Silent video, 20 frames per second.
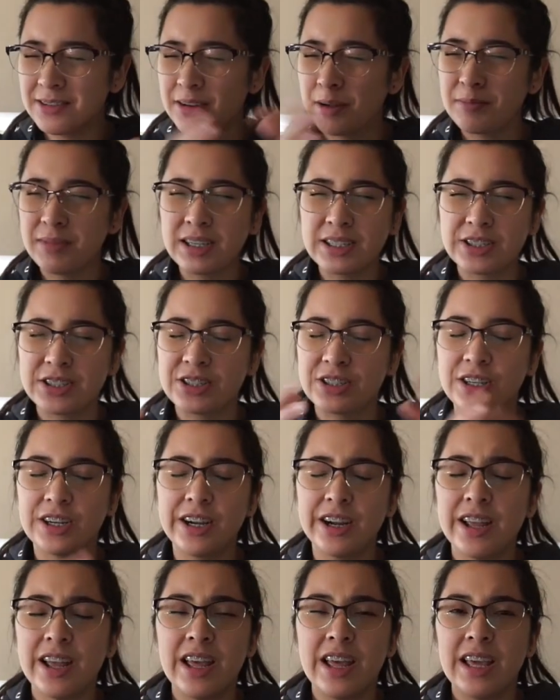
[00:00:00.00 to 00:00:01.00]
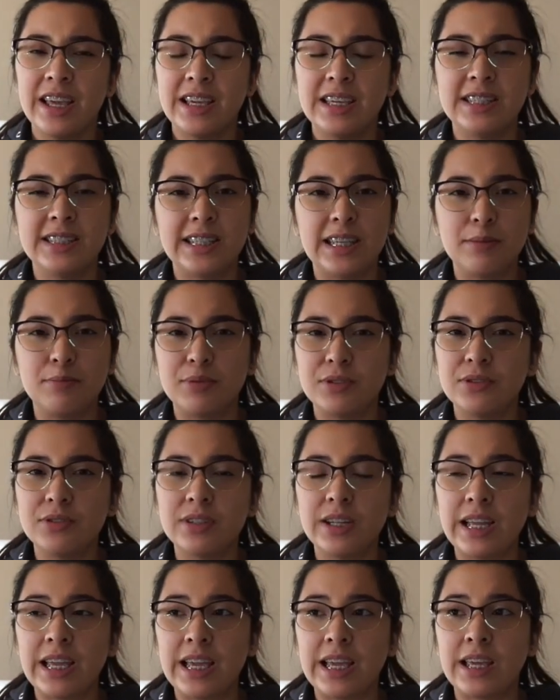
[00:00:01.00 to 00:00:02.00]
I'm not sure, he
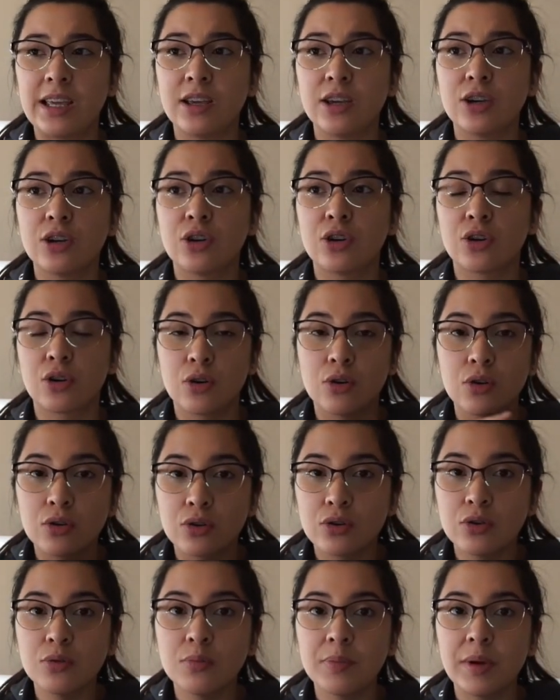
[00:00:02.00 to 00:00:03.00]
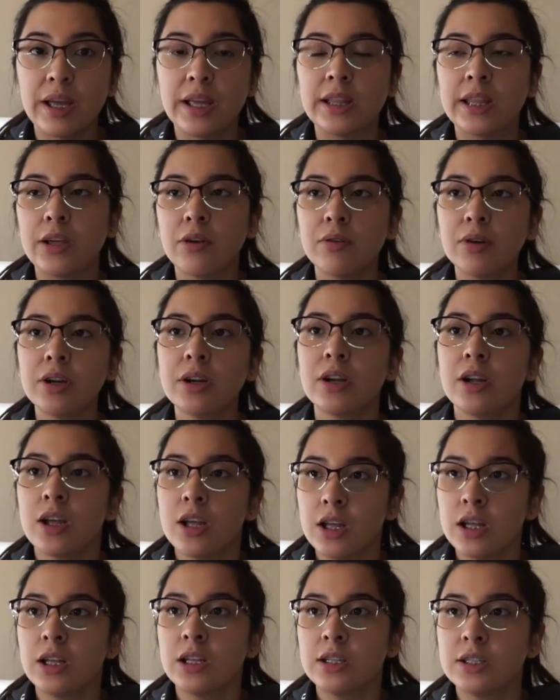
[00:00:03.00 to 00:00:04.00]
debuted a girl group and they were
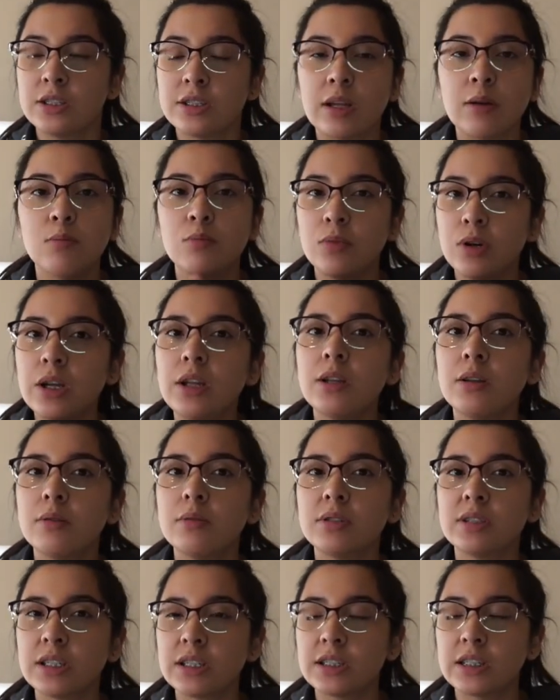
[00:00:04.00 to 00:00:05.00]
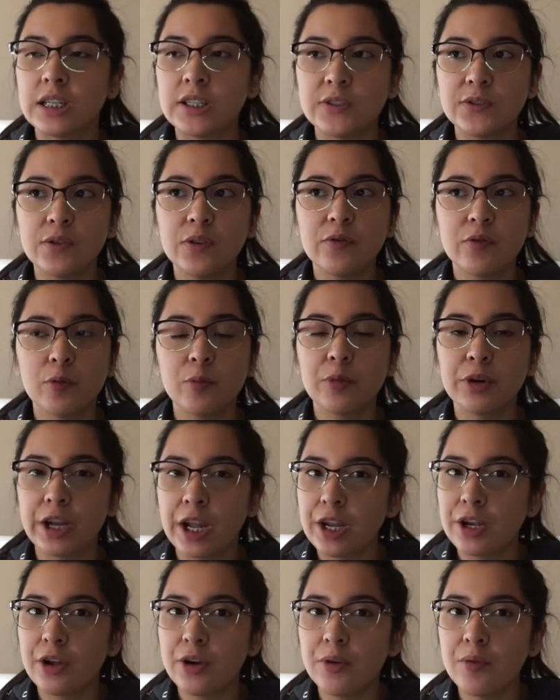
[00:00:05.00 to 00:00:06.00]
somewhat successful from what
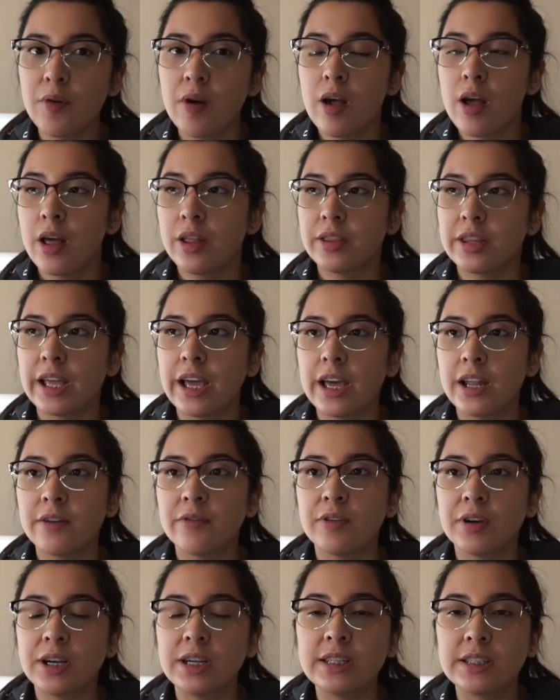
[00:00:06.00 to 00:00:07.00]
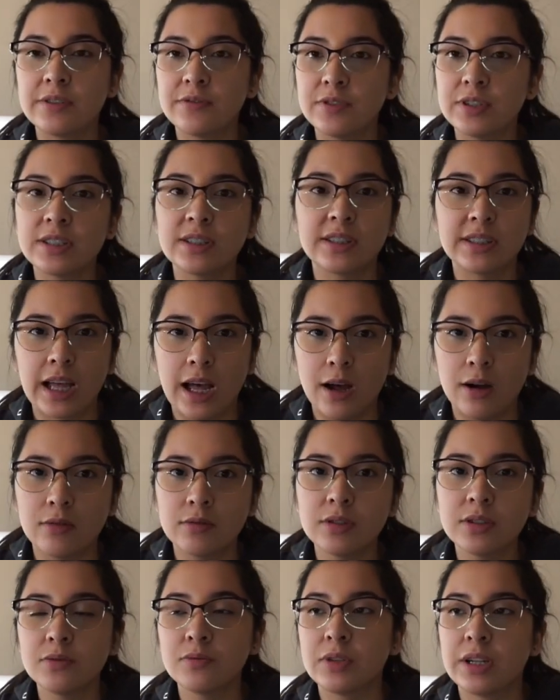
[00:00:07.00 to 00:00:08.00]
I know. They had a very different
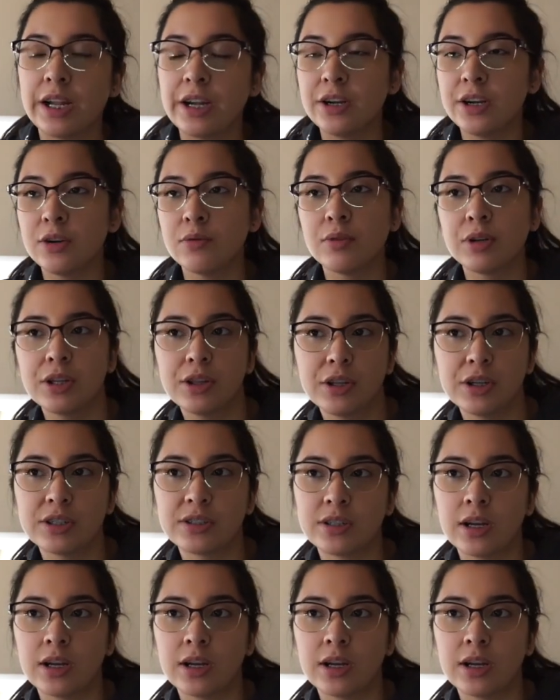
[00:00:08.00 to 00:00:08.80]
sound. When I heard one of their